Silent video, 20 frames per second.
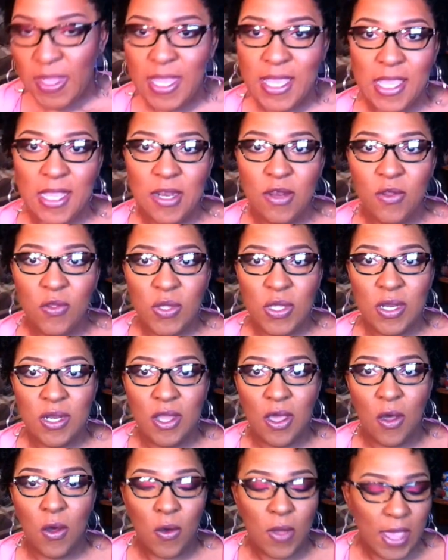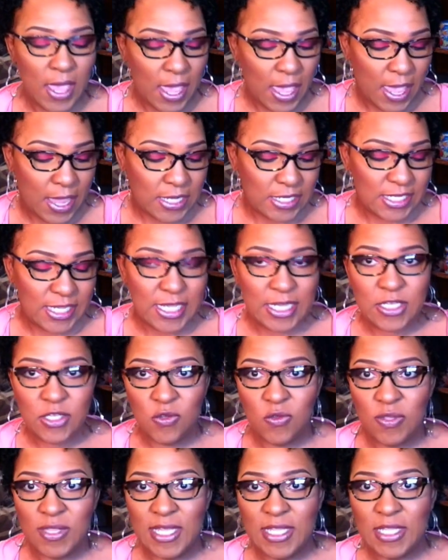And you know, I did
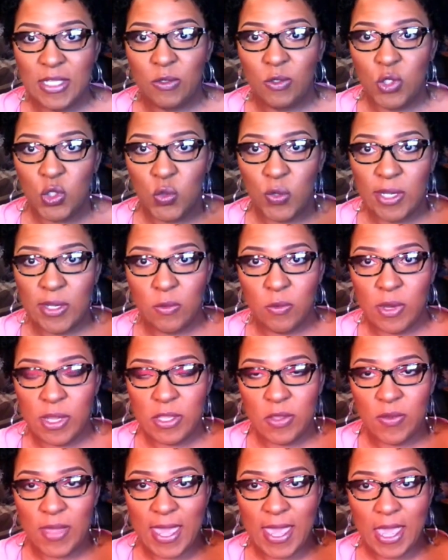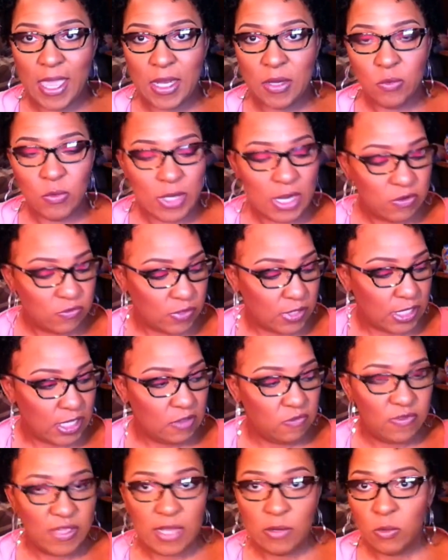do that little trick where you add whatever
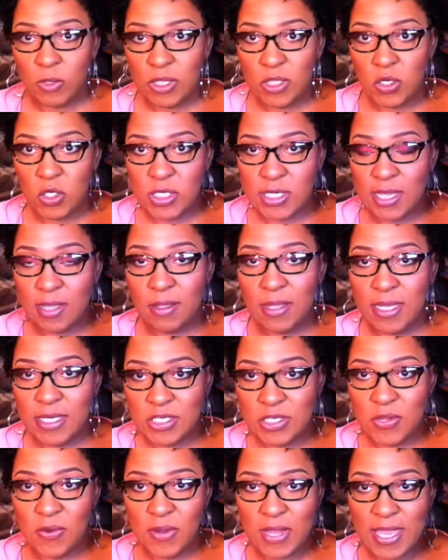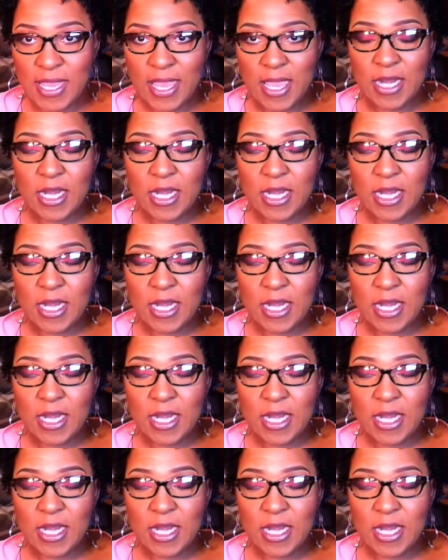leave-in with your gel into your hand,